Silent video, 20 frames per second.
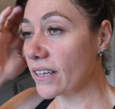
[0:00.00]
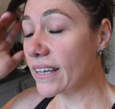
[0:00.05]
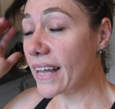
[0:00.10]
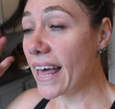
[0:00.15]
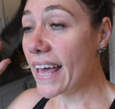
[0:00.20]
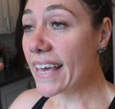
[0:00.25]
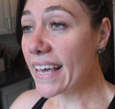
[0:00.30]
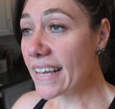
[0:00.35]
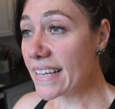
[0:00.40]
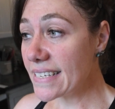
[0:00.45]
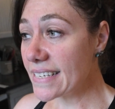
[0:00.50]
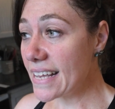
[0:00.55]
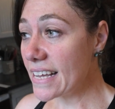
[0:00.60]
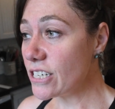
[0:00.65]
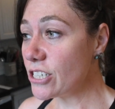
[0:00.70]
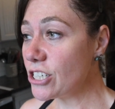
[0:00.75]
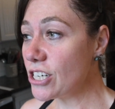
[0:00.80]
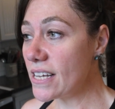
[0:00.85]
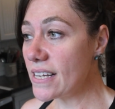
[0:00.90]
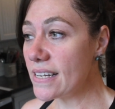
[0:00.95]
leg
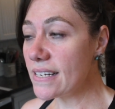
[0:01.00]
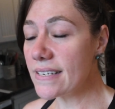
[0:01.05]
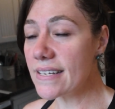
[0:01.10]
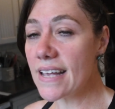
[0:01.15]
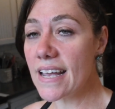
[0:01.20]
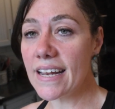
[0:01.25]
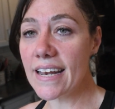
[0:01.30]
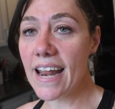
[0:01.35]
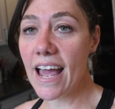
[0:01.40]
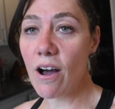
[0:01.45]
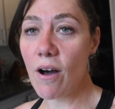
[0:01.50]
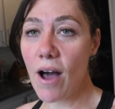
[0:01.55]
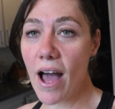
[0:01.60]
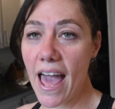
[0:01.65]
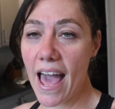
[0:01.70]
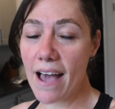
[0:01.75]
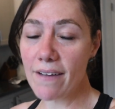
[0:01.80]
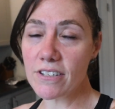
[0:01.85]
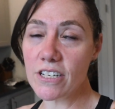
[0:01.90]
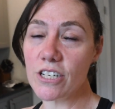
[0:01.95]
extensions. Now I
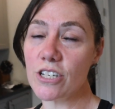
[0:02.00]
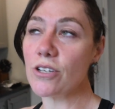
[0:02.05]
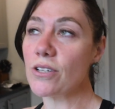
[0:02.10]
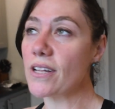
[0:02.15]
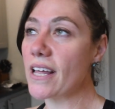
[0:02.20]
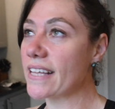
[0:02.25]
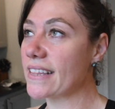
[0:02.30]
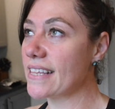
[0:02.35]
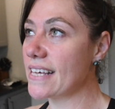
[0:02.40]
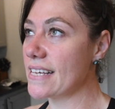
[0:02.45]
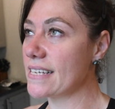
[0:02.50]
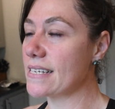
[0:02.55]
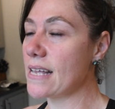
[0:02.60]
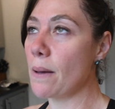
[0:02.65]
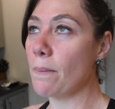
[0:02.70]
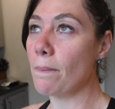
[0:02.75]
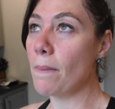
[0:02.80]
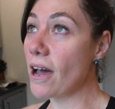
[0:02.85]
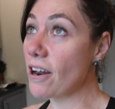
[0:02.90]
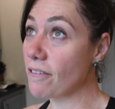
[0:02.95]
have to do like these
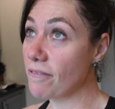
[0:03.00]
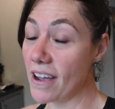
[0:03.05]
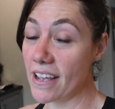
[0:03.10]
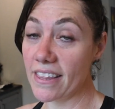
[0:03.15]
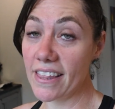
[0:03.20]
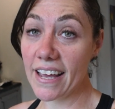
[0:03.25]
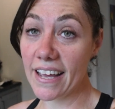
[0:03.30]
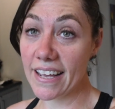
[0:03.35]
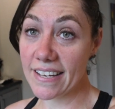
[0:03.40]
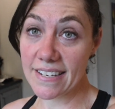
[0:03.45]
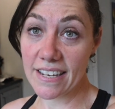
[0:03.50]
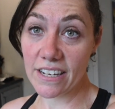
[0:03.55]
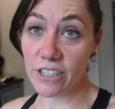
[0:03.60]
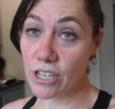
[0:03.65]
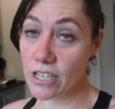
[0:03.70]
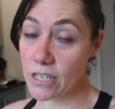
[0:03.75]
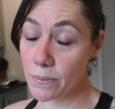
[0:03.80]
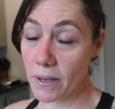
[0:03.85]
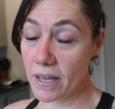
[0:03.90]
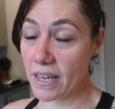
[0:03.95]
modified leg
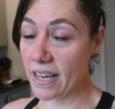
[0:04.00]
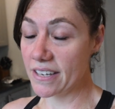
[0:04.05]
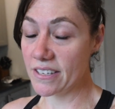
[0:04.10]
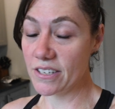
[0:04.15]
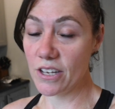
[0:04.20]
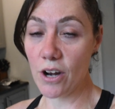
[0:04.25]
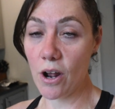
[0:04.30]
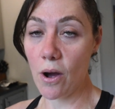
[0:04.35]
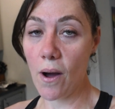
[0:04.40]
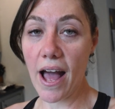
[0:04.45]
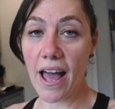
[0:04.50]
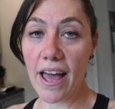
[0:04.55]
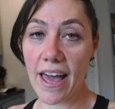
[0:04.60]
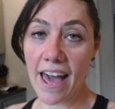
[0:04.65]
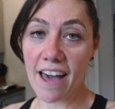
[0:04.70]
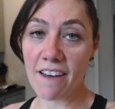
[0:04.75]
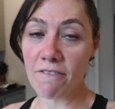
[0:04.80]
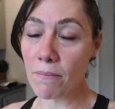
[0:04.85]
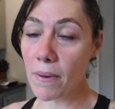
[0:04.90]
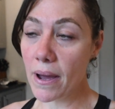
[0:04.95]
extensions because, you know, I
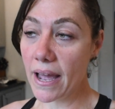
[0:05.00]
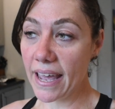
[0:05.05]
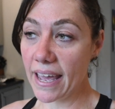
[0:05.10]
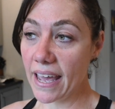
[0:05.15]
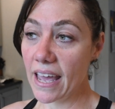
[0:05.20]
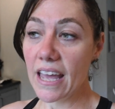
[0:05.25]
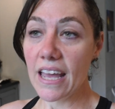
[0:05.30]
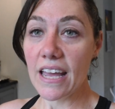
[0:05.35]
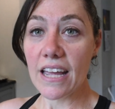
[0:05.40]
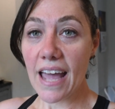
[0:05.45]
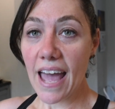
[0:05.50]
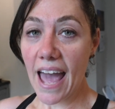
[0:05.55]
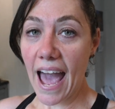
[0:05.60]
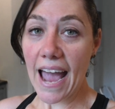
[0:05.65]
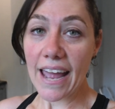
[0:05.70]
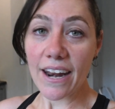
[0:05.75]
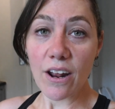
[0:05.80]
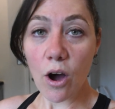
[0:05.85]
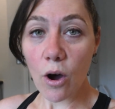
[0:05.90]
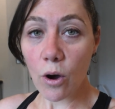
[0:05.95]
have my
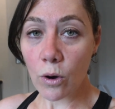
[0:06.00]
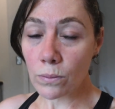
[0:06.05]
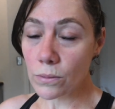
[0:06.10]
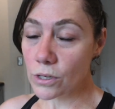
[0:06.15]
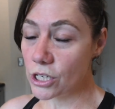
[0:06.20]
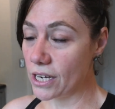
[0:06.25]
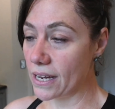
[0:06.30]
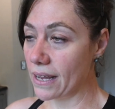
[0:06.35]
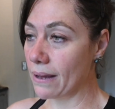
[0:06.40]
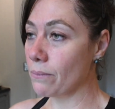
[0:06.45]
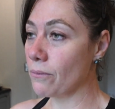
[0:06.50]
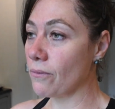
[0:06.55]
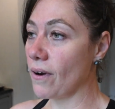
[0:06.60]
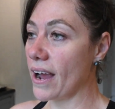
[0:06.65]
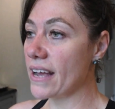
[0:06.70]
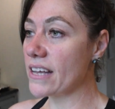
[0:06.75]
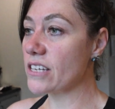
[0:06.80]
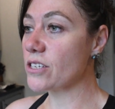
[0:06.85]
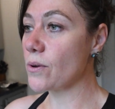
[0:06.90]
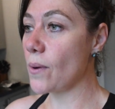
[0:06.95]
at-home gym,
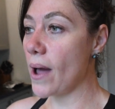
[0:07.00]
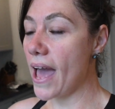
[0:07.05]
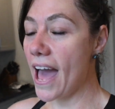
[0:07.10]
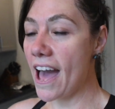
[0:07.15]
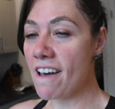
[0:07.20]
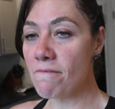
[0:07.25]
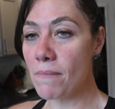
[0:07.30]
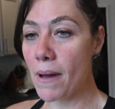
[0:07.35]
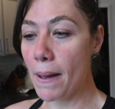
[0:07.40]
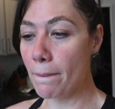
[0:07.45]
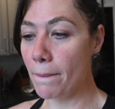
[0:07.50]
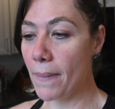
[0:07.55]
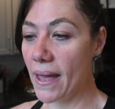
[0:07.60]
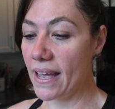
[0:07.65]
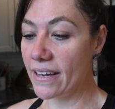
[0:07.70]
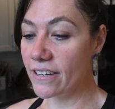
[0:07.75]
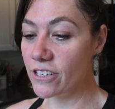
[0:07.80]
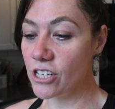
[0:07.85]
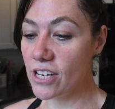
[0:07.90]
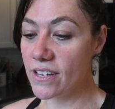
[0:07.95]
right? So I have my
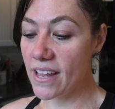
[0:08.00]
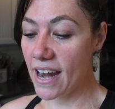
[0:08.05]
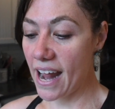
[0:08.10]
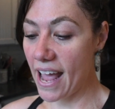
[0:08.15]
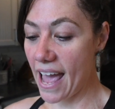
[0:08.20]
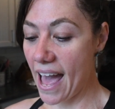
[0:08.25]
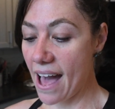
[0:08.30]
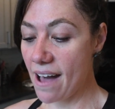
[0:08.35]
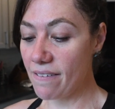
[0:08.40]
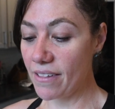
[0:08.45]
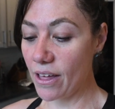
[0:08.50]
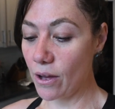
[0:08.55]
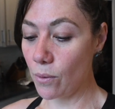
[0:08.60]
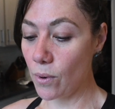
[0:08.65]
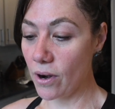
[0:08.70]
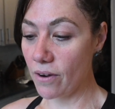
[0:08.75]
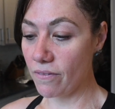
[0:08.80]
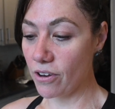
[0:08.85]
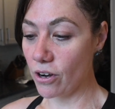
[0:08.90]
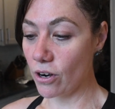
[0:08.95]
bench, and then I have like
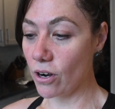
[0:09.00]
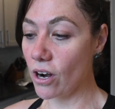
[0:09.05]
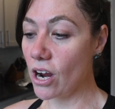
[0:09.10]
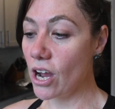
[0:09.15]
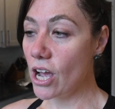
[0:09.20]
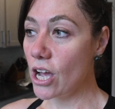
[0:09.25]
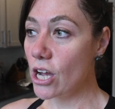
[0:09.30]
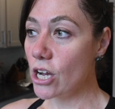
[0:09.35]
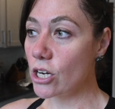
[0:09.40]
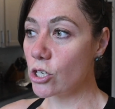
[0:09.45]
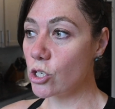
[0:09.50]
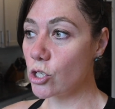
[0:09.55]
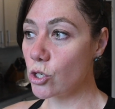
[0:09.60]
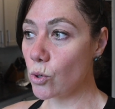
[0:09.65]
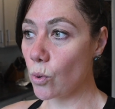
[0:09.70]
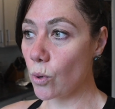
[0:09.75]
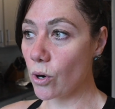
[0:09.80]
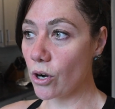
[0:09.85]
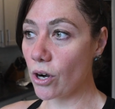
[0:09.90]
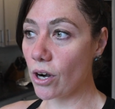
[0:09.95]
one of your
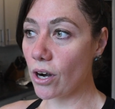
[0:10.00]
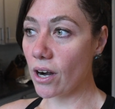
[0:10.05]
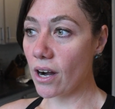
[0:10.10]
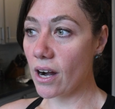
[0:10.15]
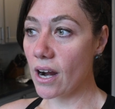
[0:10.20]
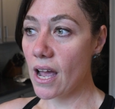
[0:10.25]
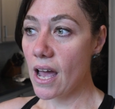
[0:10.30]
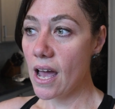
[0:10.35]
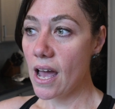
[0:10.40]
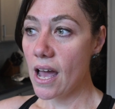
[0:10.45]
shorter